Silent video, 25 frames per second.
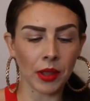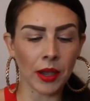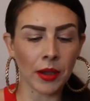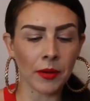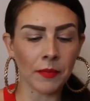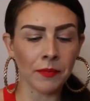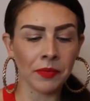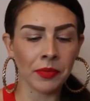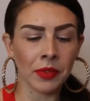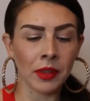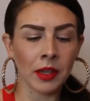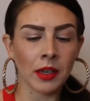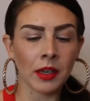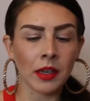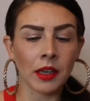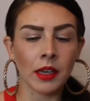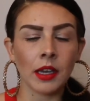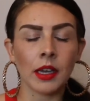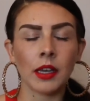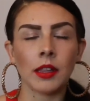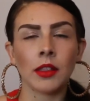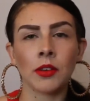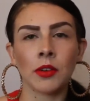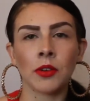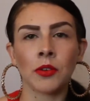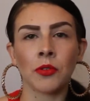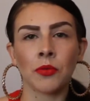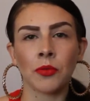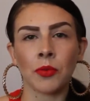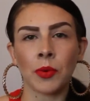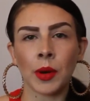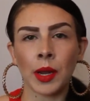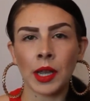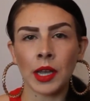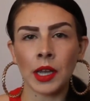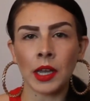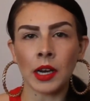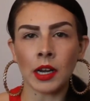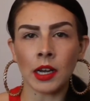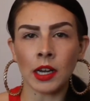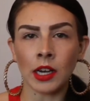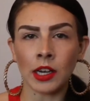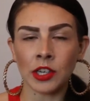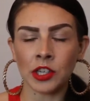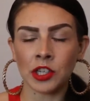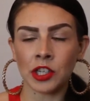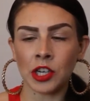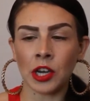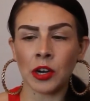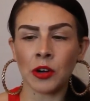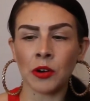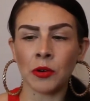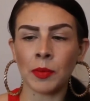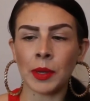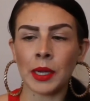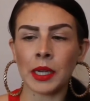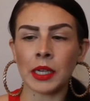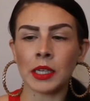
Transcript: them. They're great eyeshadow